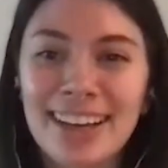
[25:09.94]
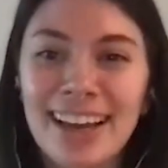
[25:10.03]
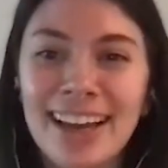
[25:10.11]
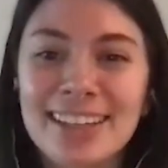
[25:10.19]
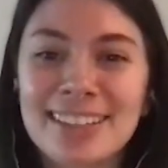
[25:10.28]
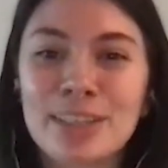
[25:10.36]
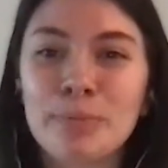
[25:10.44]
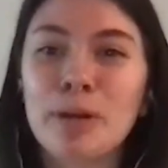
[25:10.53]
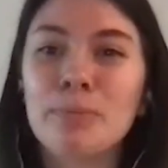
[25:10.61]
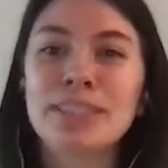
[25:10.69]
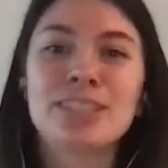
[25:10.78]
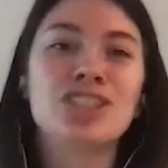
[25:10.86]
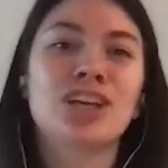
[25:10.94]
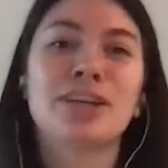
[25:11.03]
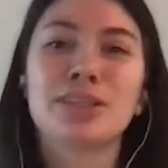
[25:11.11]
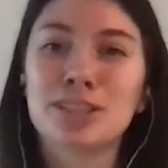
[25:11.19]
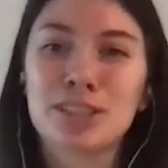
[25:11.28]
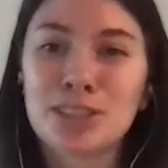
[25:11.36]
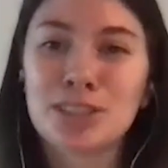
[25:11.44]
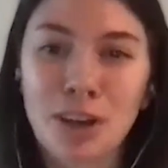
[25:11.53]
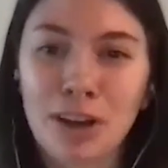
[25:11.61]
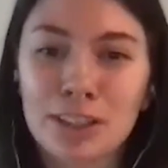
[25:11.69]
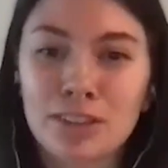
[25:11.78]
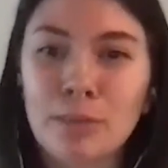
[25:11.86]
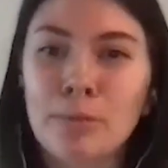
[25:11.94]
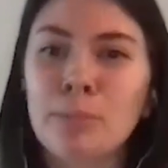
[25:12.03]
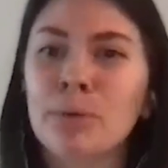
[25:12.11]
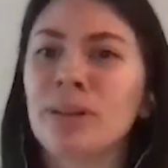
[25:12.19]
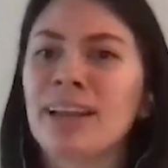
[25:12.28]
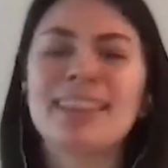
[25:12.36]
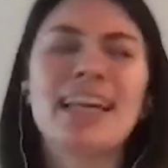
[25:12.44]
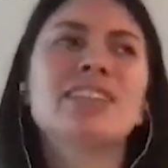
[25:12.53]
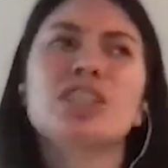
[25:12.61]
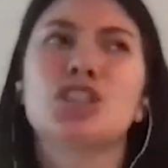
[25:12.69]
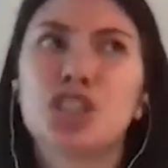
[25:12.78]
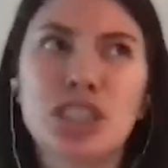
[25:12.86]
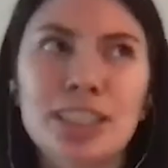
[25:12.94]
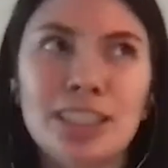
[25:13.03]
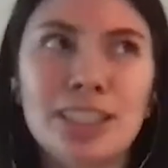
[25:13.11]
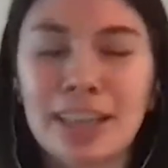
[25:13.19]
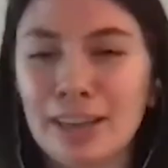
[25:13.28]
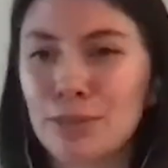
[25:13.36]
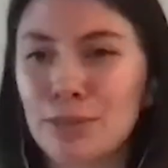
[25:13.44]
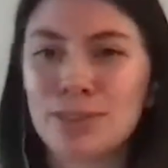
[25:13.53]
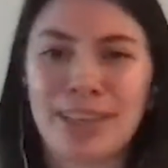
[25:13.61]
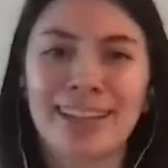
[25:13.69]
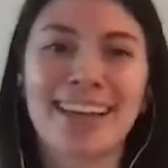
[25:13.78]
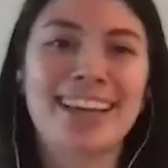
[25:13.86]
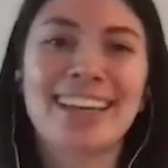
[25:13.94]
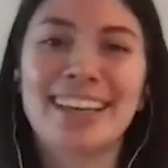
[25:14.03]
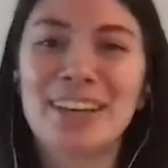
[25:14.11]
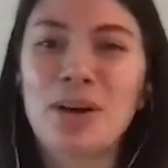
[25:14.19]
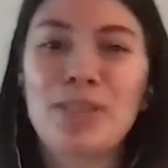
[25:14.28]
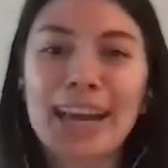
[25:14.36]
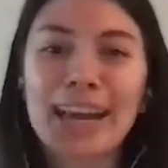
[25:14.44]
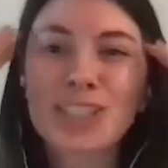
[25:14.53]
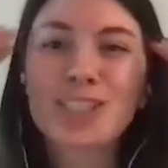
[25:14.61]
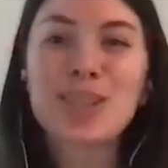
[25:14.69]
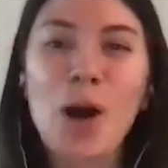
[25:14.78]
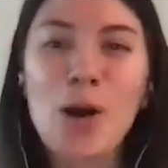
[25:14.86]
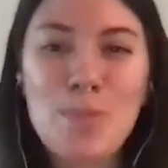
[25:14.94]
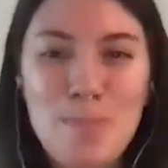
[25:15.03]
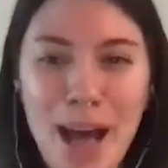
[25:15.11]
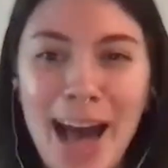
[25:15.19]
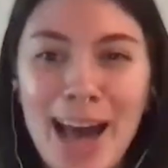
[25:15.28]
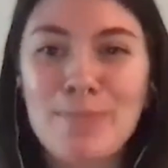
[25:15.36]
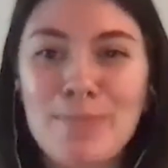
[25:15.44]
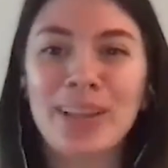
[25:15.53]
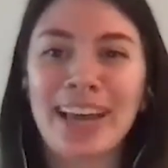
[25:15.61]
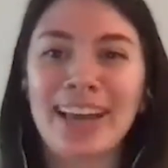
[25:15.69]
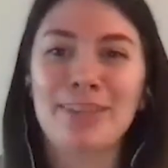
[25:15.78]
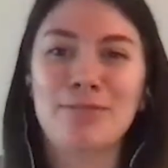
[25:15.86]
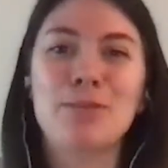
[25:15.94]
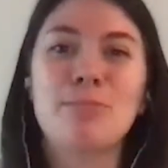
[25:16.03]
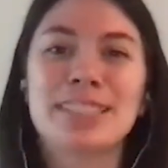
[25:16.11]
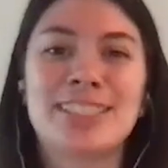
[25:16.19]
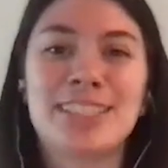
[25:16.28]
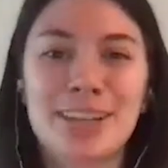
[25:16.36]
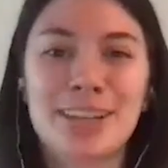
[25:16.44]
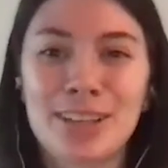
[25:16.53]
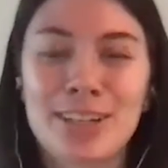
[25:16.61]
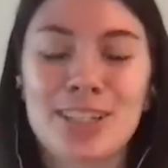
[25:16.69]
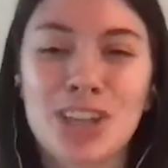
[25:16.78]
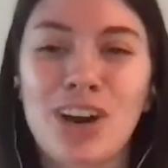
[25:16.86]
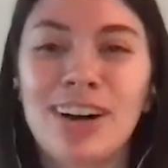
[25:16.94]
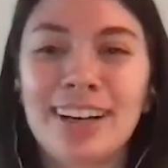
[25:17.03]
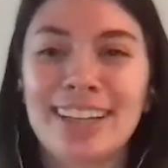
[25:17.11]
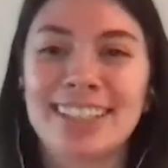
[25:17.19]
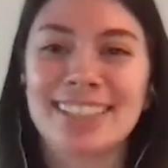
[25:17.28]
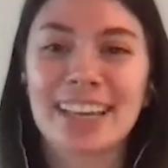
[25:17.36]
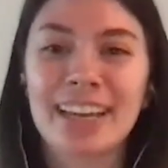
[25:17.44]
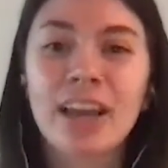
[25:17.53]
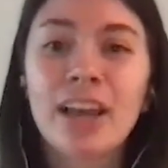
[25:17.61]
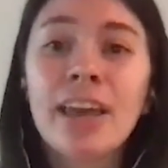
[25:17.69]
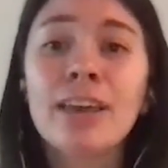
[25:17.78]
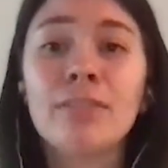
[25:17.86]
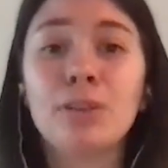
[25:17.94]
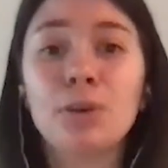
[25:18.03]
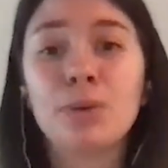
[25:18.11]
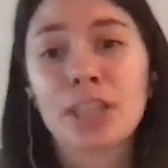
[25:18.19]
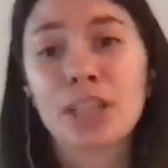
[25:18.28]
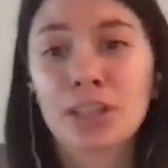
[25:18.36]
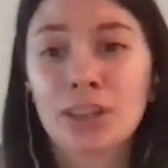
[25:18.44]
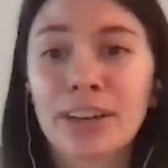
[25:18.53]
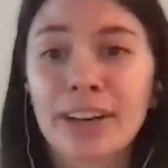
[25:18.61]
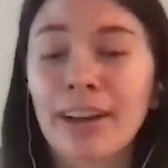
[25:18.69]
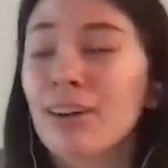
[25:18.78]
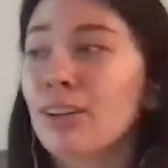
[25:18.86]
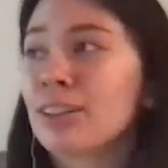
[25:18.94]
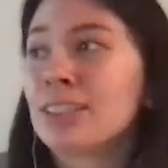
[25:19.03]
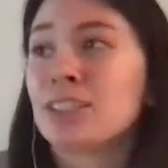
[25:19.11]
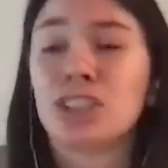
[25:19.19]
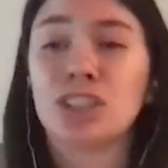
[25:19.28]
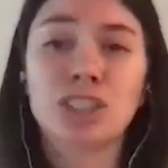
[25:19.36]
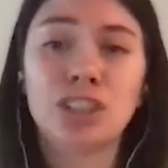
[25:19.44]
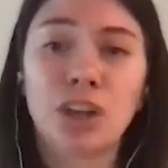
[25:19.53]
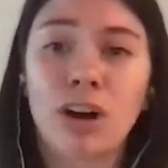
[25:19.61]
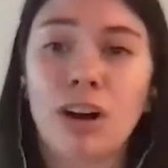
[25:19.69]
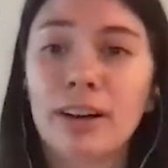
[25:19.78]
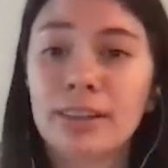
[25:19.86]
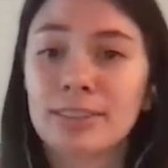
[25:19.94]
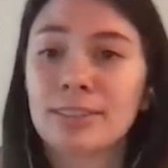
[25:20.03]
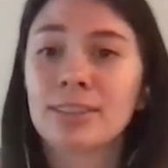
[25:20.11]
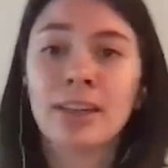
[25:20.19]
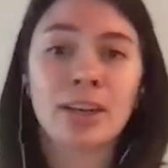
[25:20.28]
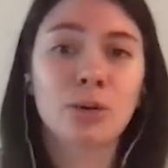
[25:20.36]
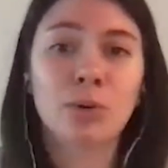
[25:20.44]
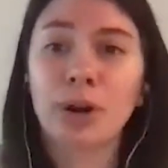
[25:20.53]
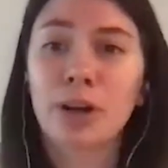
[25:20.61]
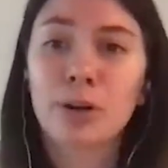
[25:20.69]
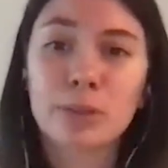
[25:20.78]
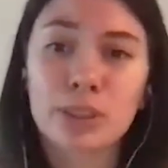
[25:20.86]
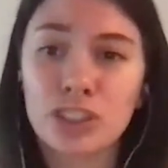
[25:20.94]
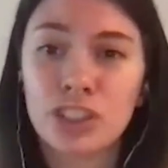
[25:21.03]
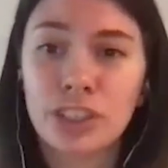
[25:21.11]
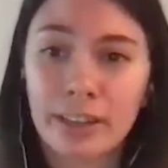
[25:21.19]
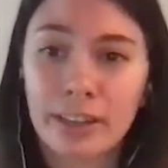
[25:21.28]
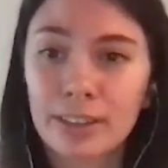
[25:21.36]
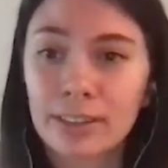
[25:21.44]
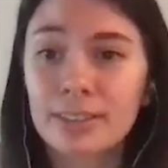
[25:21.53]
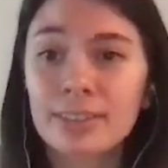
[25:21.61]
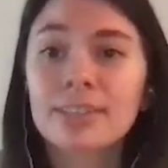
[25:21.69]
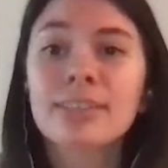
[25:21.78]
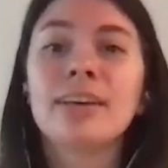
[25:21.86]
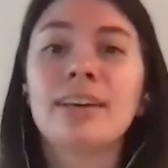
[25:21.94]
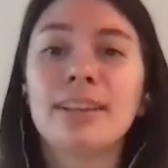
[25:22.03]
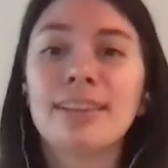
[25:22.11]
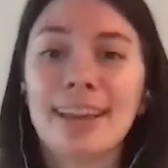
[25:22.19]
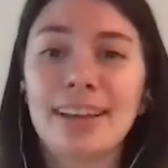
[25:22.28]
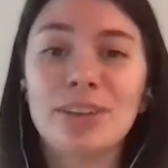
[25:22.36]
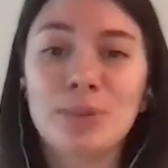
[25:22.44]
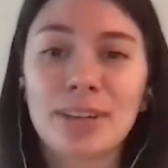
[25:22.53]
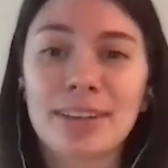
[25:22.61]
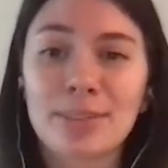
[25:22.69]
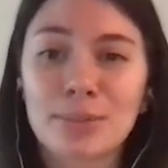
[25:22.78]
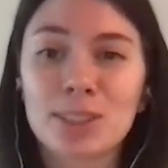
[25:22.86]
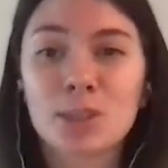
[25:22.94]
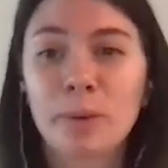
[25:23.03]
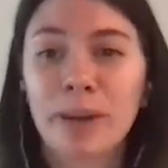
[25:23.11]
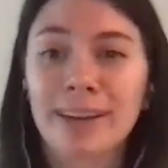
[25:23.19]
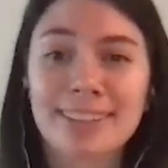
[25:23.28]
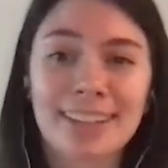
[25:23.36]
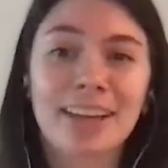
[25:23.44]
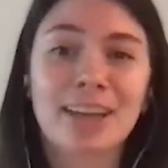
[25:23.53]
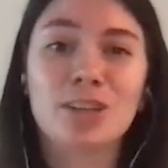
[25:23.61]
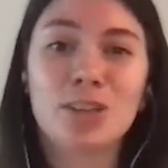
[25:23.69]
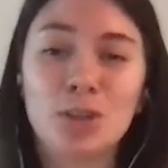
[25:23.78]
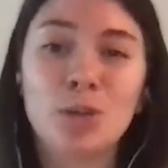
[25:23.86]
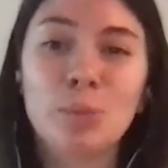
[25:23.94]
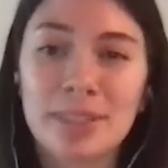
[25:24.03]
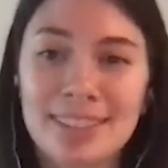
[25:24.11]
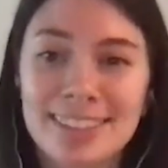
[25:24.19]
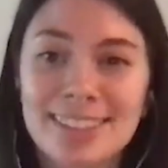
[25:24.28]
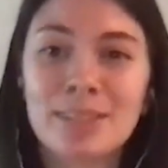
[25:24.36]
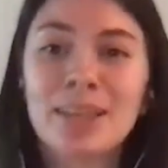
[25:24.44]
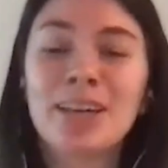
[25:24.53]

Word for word: and someone misgenders your dog, straight people are like, that's a she. Like if you say like he, you know, they get so mad about like if you misgender their dog. And it's like, if you can learn all these dogs, quote unquote, genders, then you can respect like a human's